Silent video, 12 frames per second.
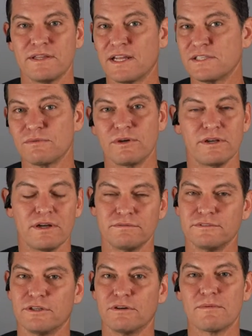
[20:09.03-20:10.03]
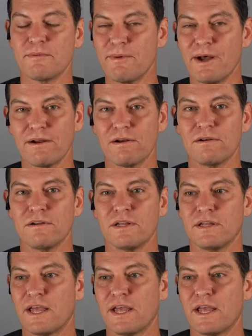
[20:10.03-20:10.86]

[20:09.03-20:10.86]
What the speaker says: That's the one, Urban Meyer